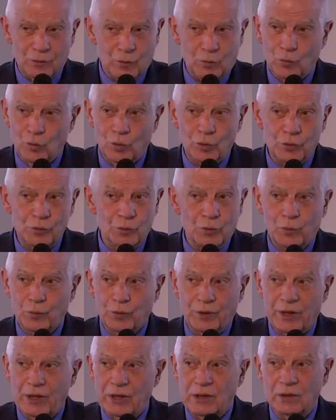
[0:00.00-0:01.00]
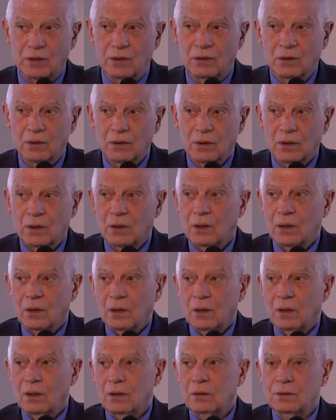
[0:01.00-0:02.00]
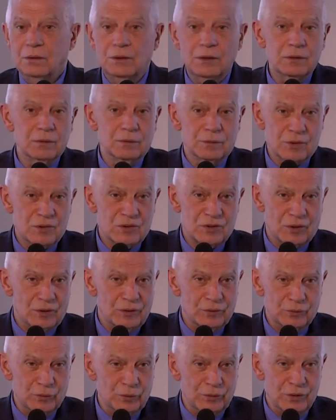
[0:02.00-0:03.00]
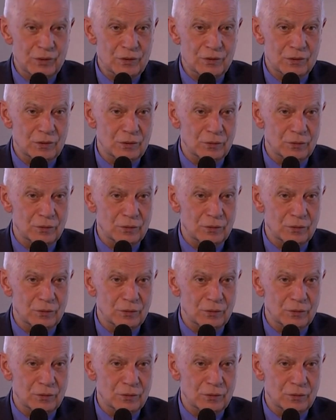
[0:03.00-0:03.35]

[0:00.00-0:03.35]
the war in Ukraine didn't start two years